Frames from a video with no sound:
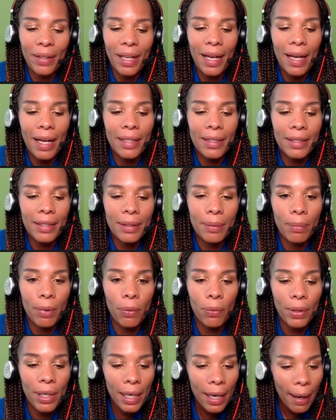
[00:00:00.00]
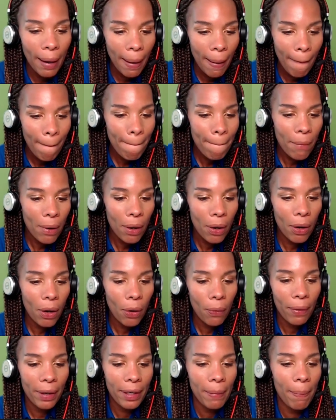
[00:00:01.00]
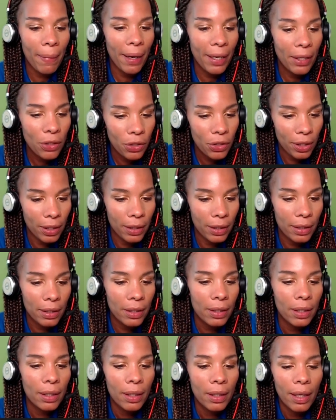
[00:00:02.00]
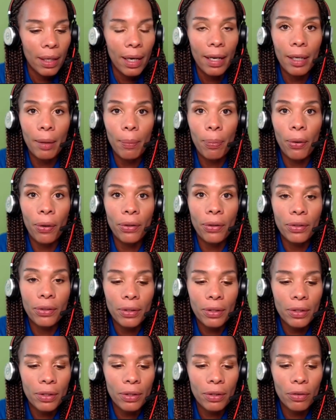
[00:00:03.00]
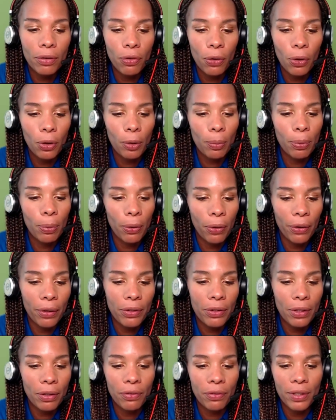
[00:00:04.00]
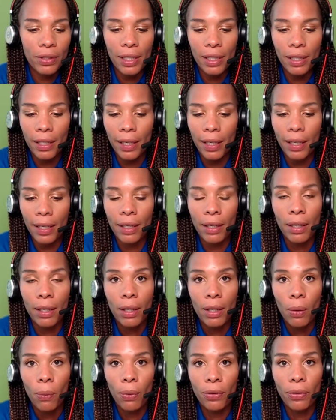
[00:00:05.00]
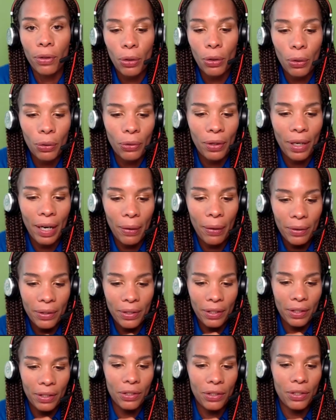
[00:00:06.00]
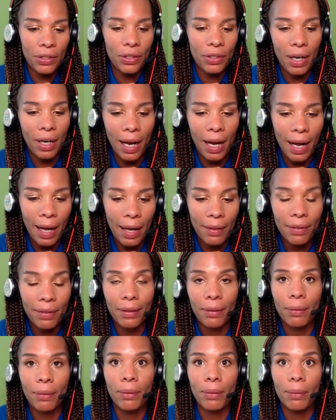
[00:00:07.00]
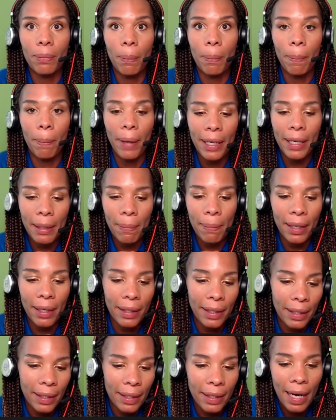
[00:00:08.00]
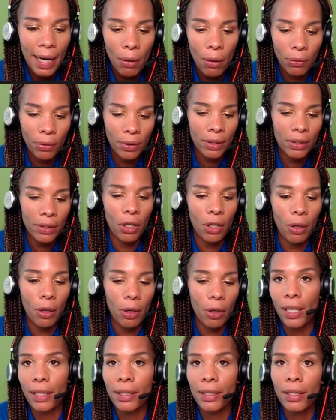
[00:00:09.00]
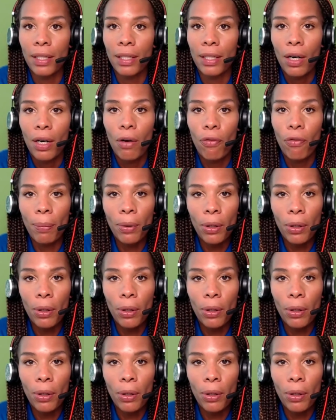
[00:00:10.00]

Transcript: as Maria already mentioned, an important focal point of dealing with colonial heritage are the many, many countless objects from